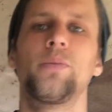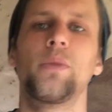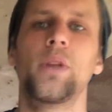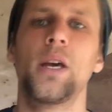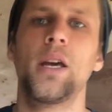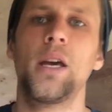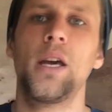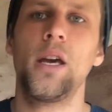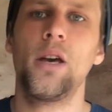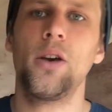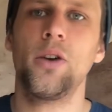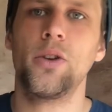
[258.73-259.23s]

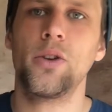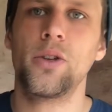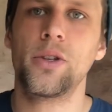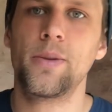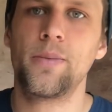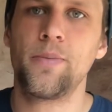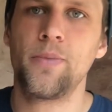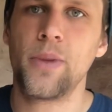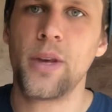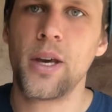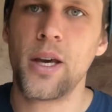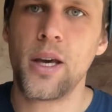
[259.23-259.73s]
hills.
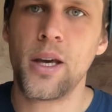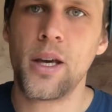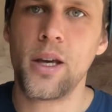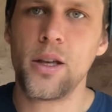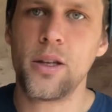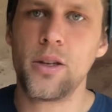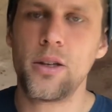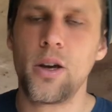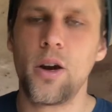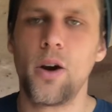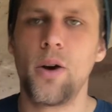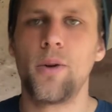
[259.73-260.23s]

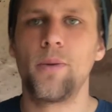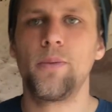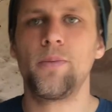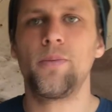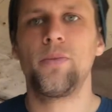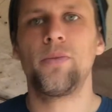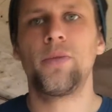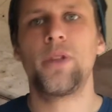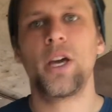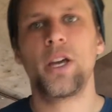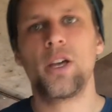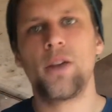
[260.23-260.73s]
So
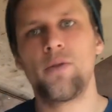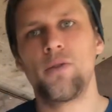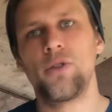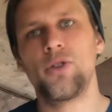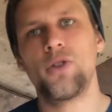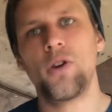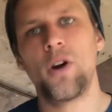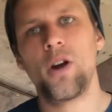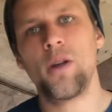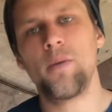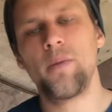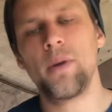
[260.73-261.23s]
thank you for
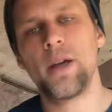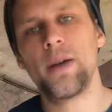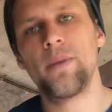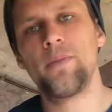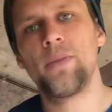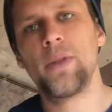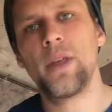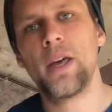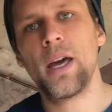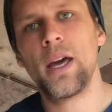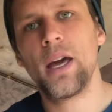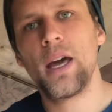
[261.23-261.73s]
joining me,
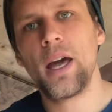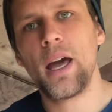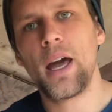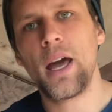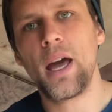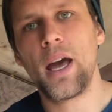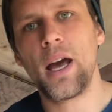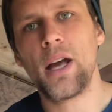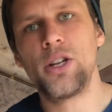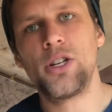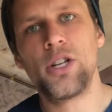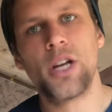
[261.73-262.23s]

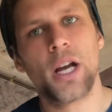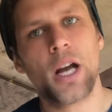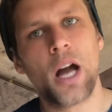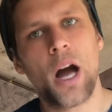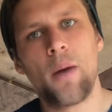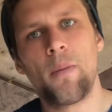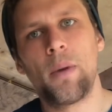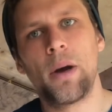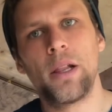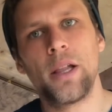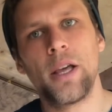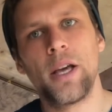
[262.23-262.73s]
and check out
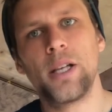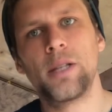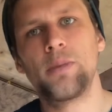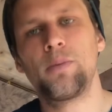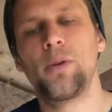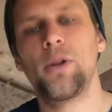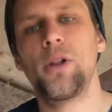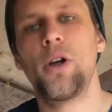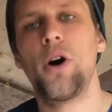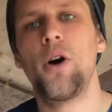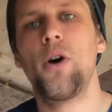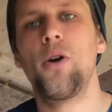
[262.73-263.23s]
my links
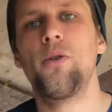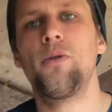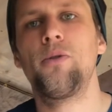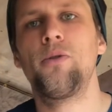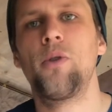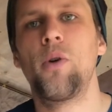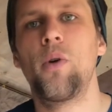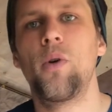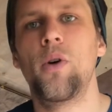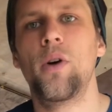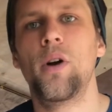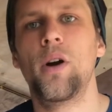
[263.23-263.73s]
below
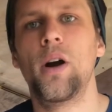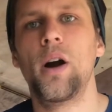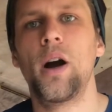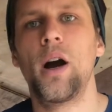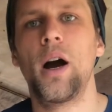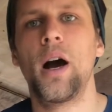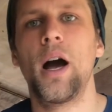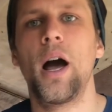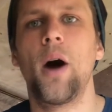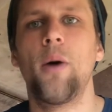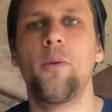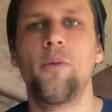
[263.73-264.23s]
for
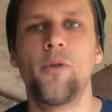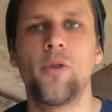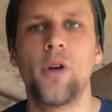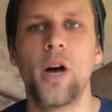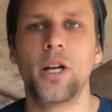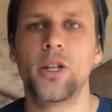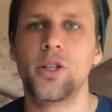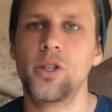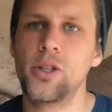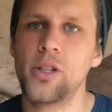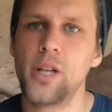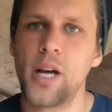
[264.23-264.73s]
helpful
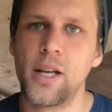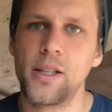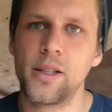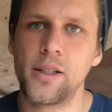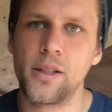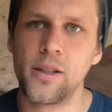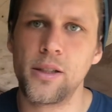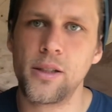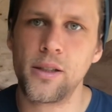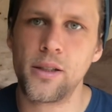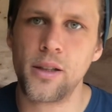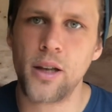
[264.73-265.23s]

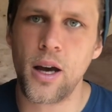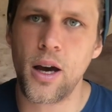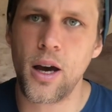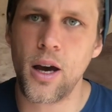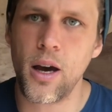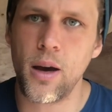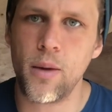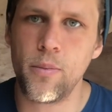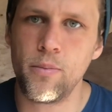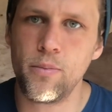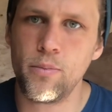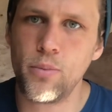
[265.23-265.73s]
exercises,
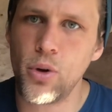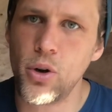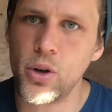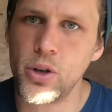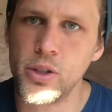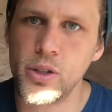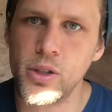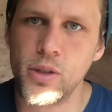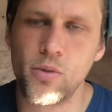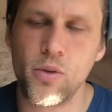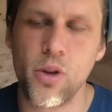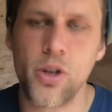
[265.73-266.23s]

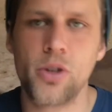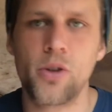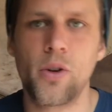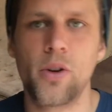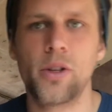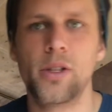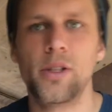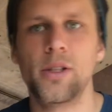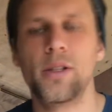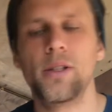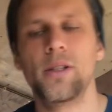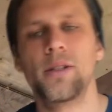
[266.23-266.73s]
books, and
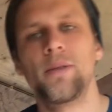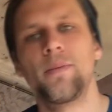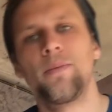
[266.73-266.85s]
resources.